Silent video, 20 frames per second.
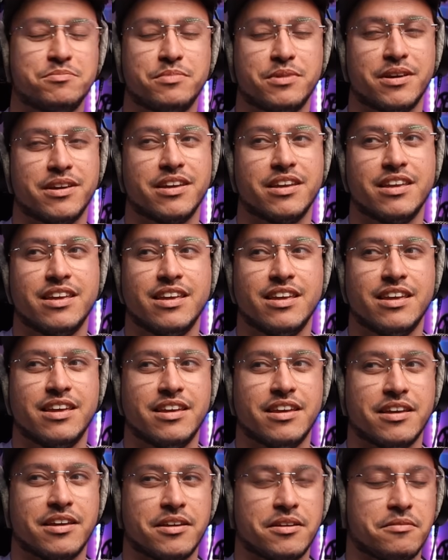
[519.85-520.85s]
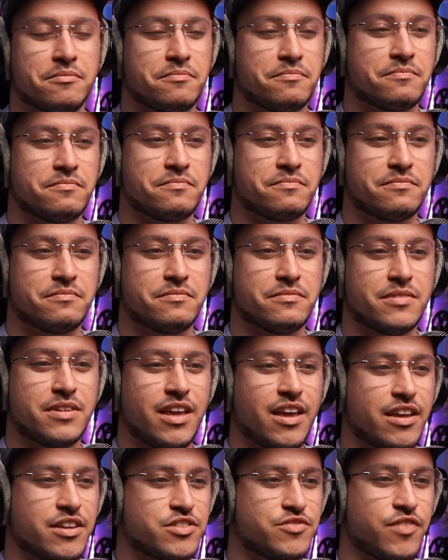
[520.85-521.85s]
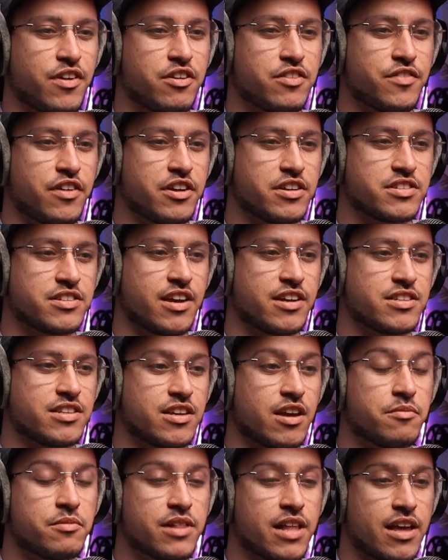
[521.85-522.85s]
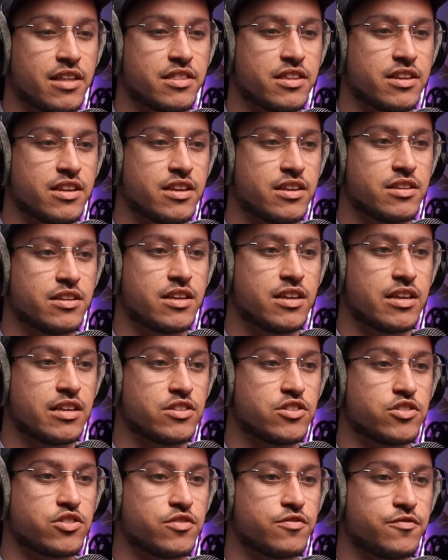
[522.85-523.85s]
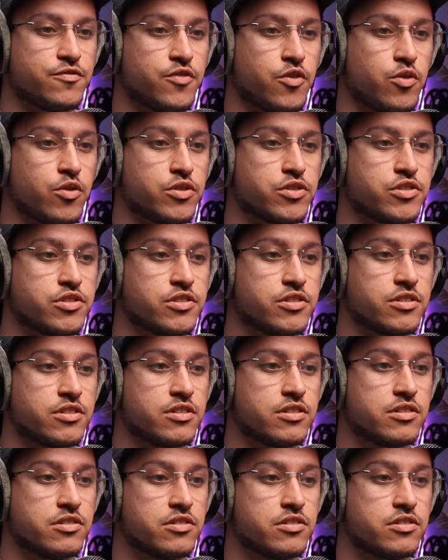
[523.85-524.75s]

But yeah, it's very, very exciting. I'm glad that it doesn't force